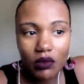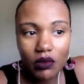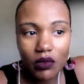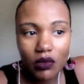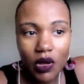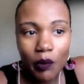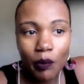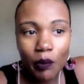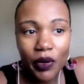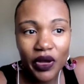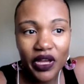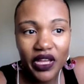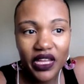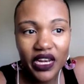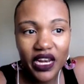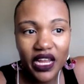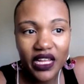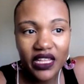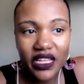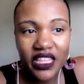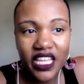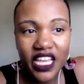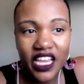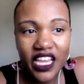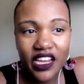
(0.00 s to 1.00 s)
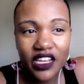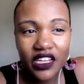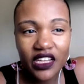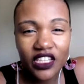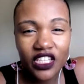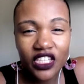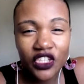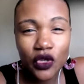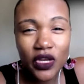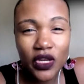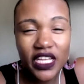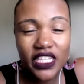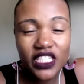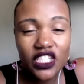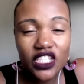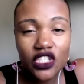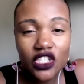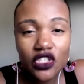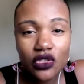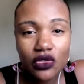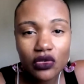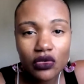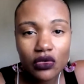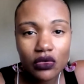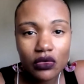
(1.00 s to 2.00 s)
But there you need
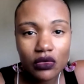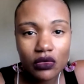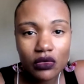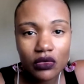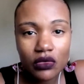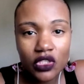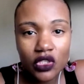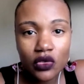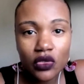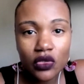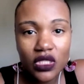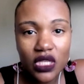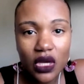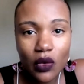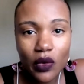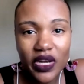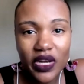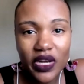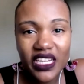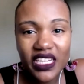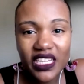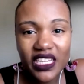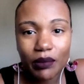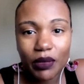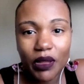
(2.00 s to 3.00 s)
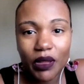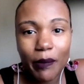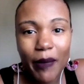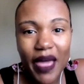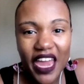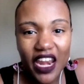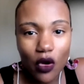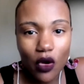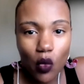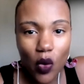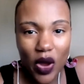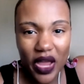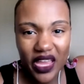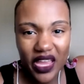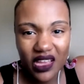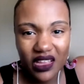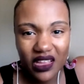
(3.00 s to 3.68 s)
to do so in a diplomatic way.